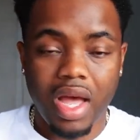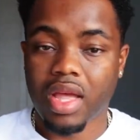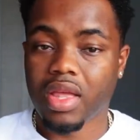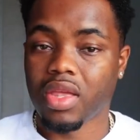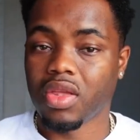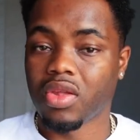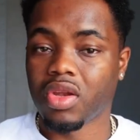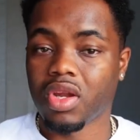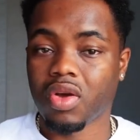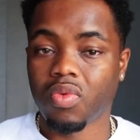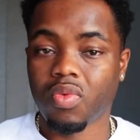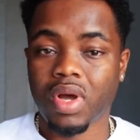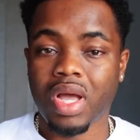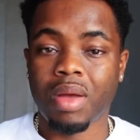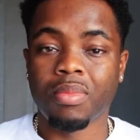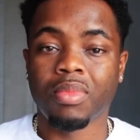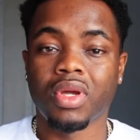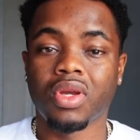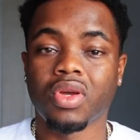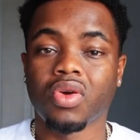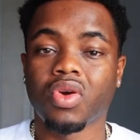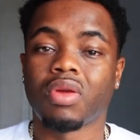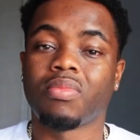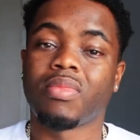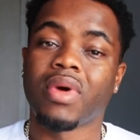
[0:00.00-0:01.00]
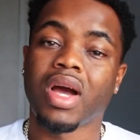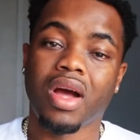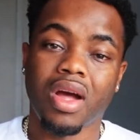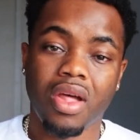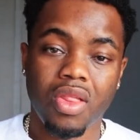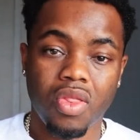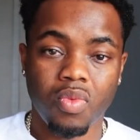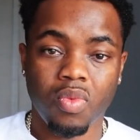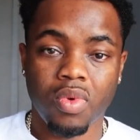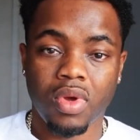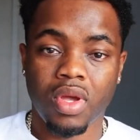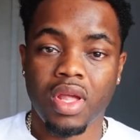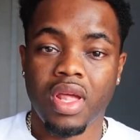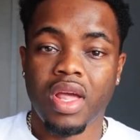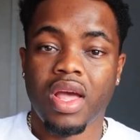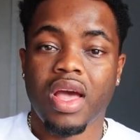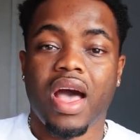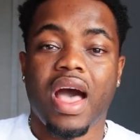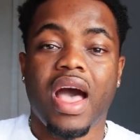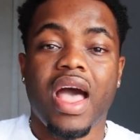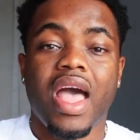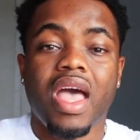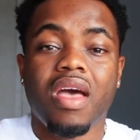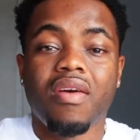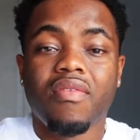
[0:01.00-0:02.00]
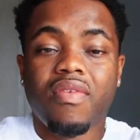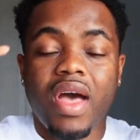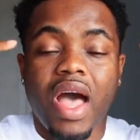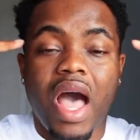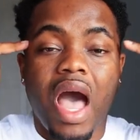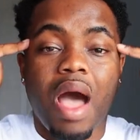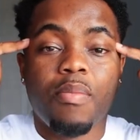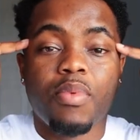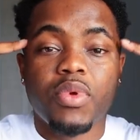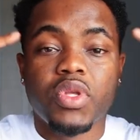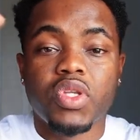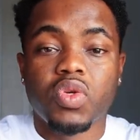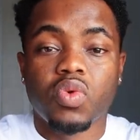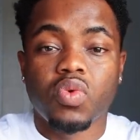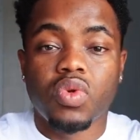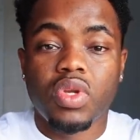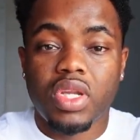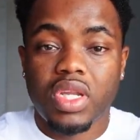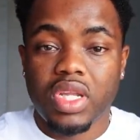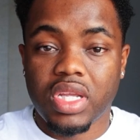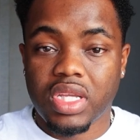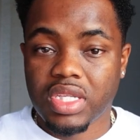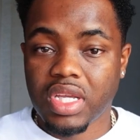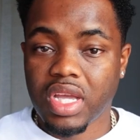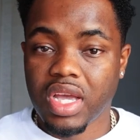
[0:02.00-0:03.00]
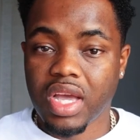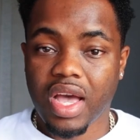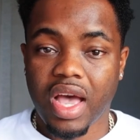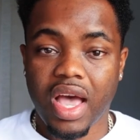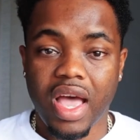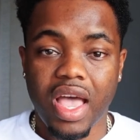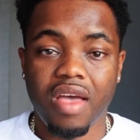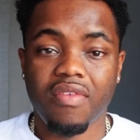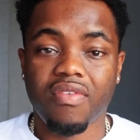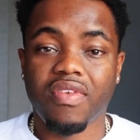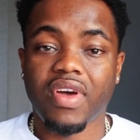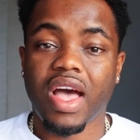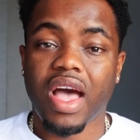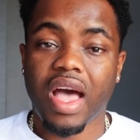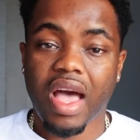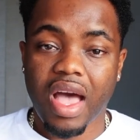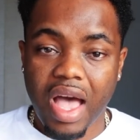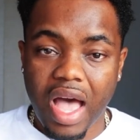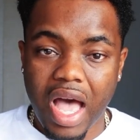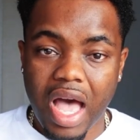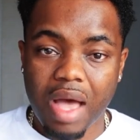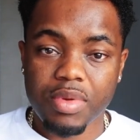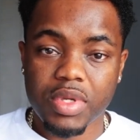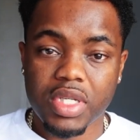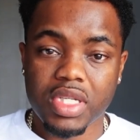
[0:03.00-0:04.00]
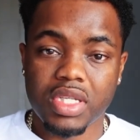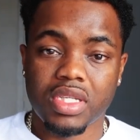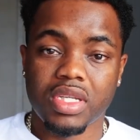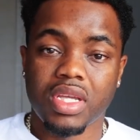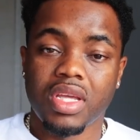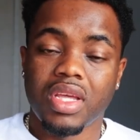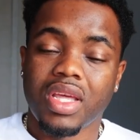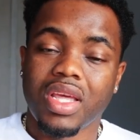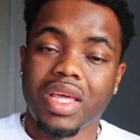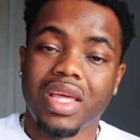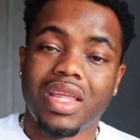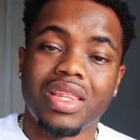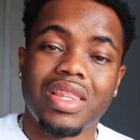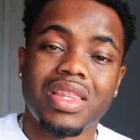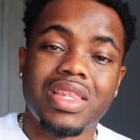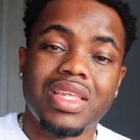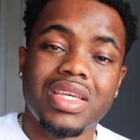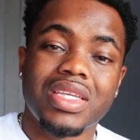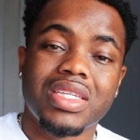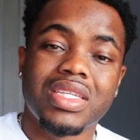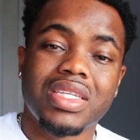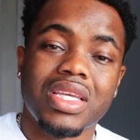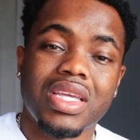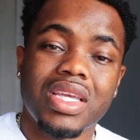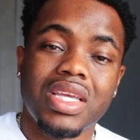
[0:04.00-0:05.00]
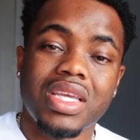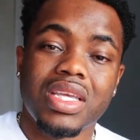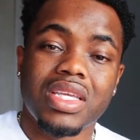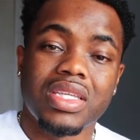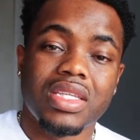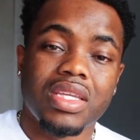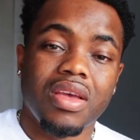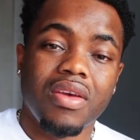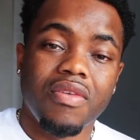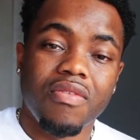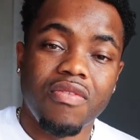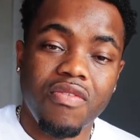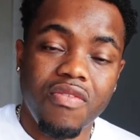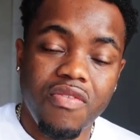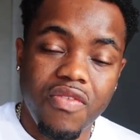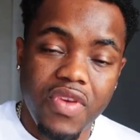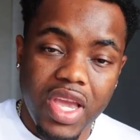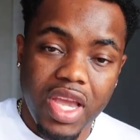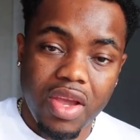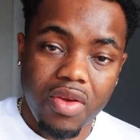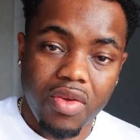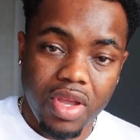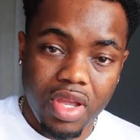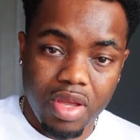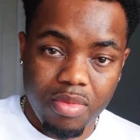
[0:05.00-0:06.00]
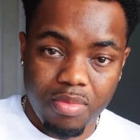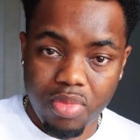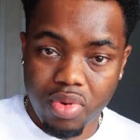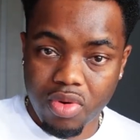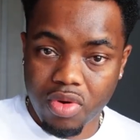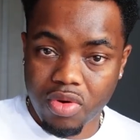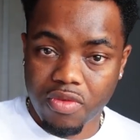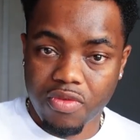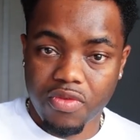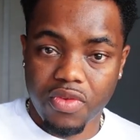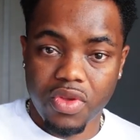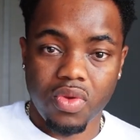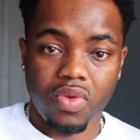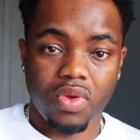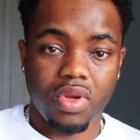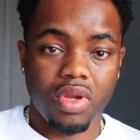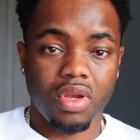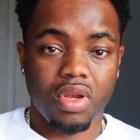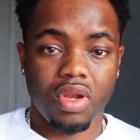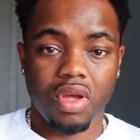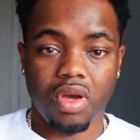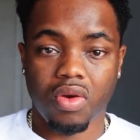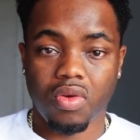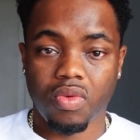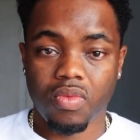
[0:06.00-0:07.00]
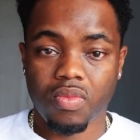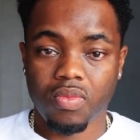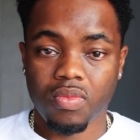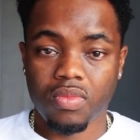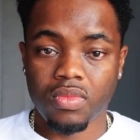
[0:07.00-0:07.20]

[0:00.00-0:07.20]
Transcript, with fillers: You know what? I'm going to go to my other one. I have opportunities. I have options. And this is very important for you to know.